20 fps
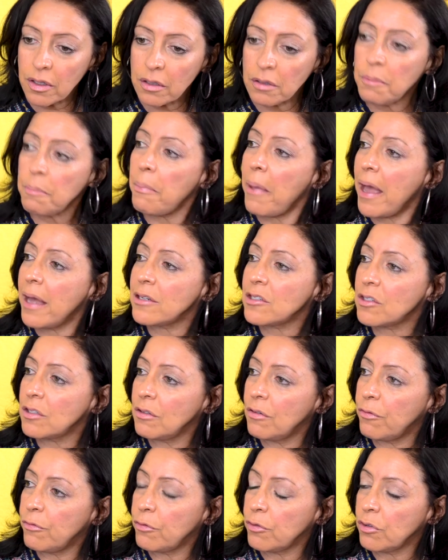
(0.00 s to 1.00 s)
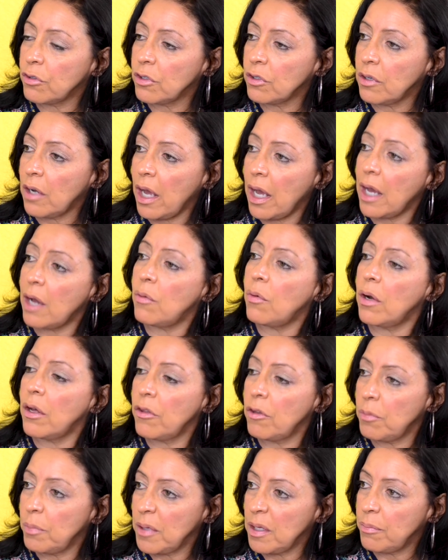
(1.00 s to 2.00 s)
compassion for how
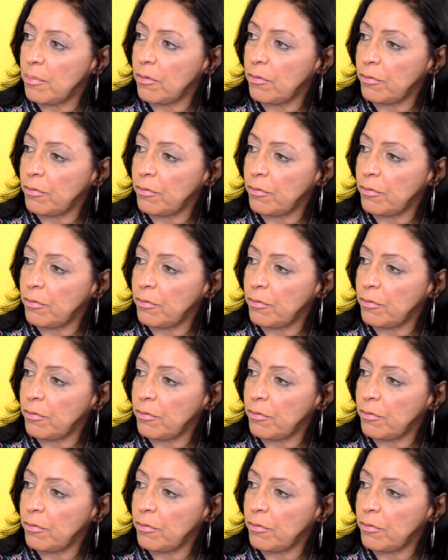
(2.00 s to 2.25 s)
other people